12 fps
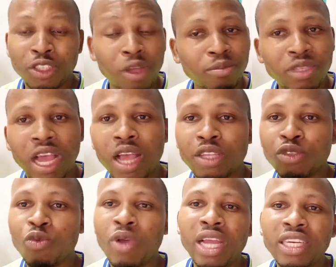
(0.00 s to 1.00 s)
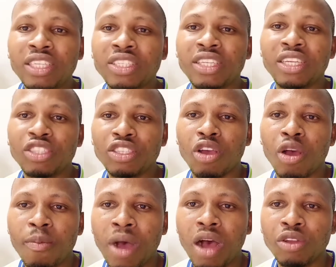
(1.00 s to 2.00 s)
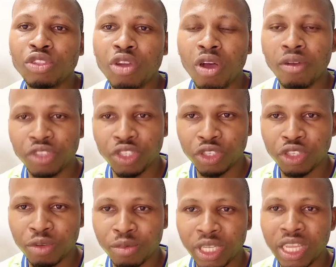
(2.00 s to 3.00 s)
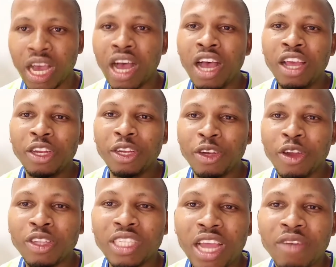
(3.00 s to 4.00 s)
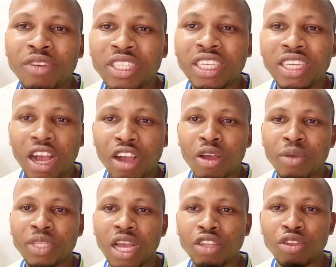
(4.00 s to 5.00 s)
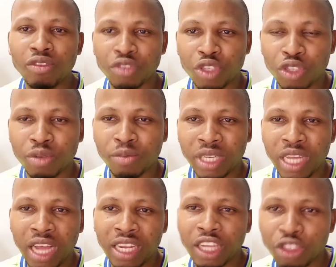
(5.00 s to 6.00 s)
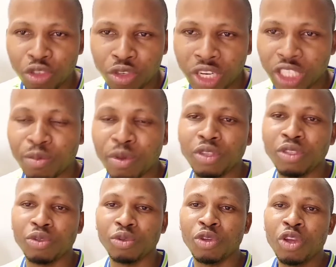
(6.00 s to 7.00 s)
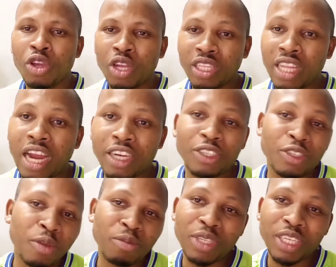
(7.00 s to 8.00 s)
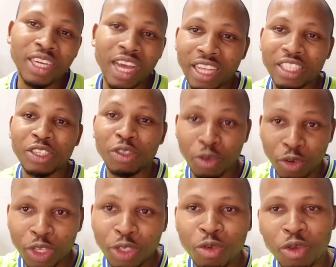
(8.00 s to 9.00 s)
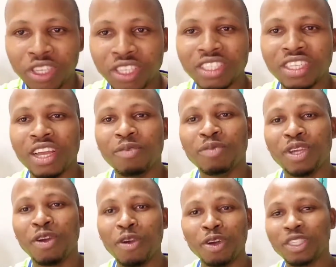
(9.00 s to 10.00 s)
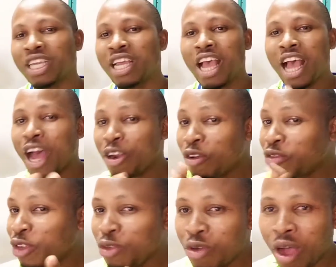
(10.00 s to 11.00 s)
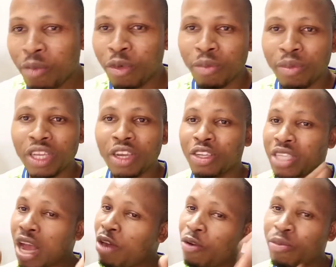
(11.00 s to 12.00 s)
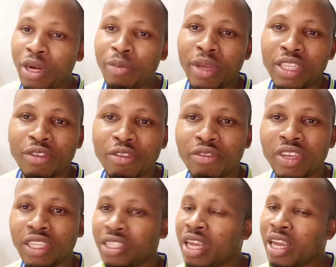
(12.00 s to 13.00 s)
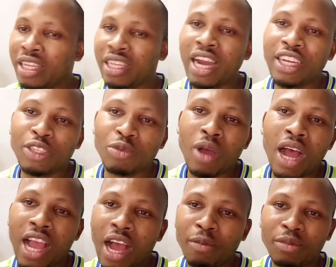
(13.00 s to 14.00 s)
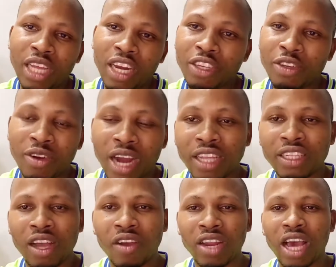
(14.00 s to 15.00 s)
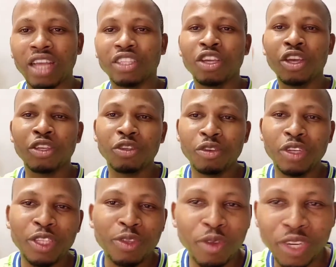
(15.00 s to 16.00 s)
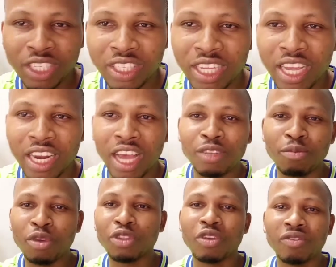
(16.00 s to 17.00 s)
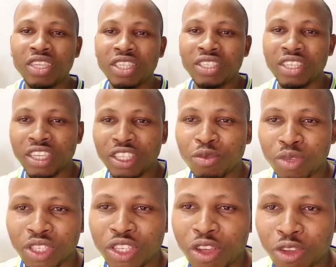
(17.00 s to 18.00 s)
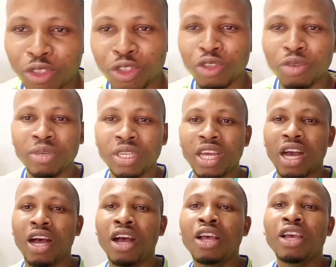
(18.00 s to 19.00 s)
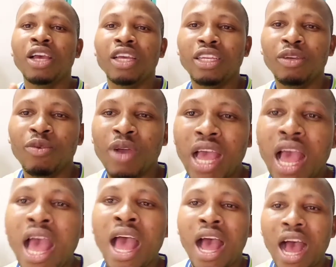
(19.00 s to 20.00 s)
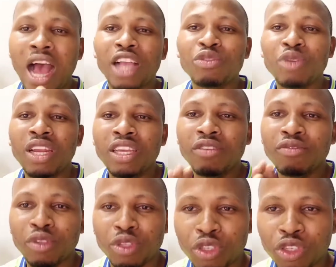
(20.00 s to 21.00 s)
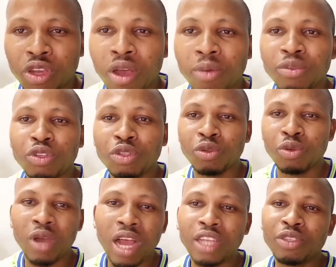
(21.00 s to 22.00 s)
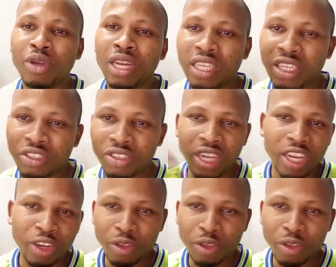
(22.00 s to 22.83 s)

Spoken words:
Sometimes when these things come out of social media, not everything that comes out of social media that you respond to, that is something that you need to understand, because I know if you do ammo because I will break person face. That is why I'm telling you right now that you need to understand that most of these things we see on social media, they were actually photoshopped to actually drill